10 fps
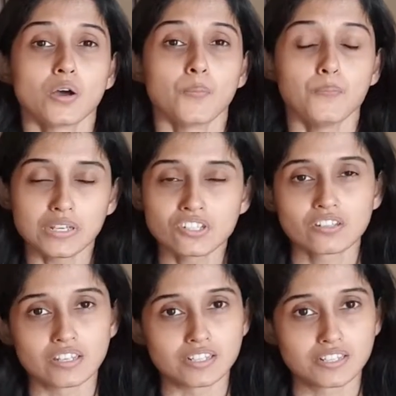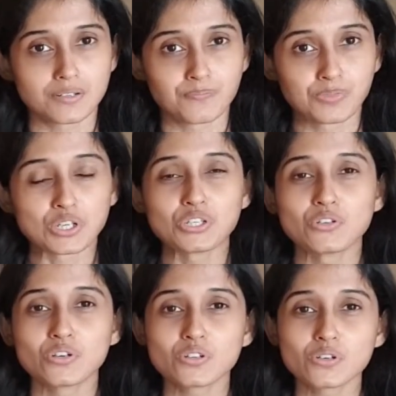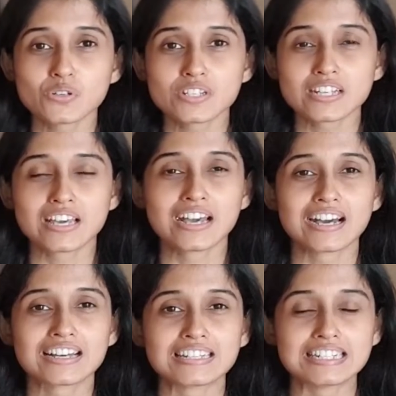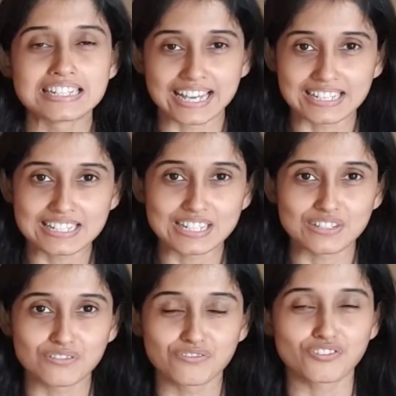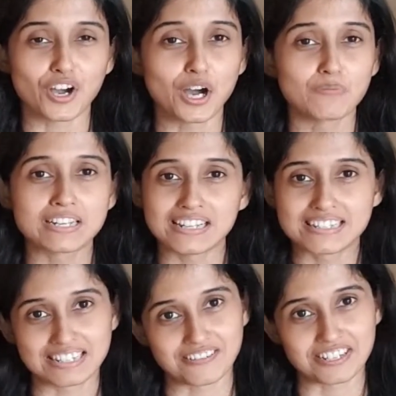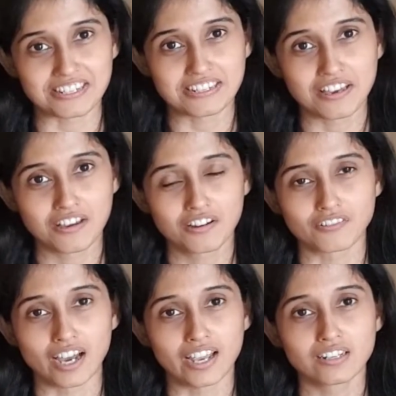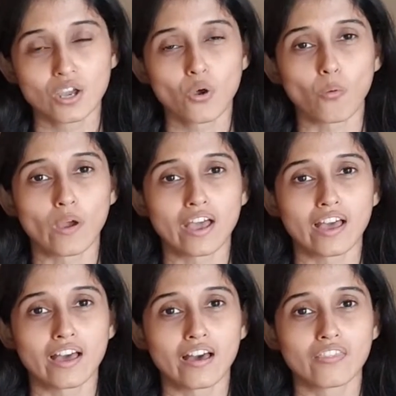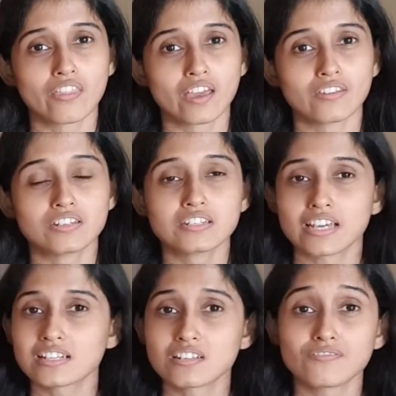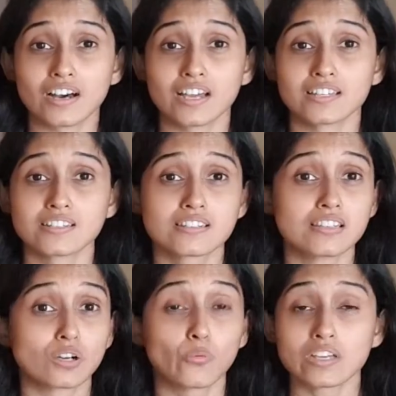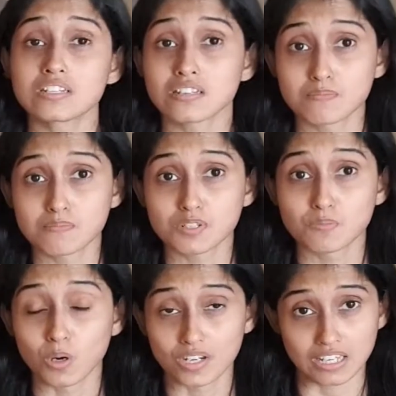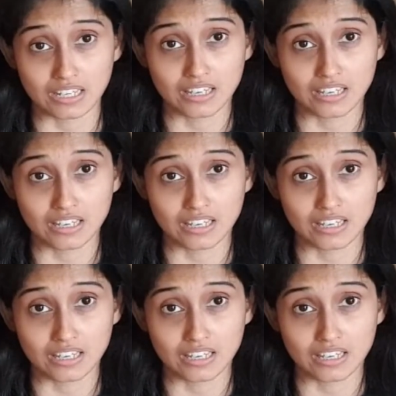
Picture this. You know those detective teleseries, right? Where the detective finds the victim's body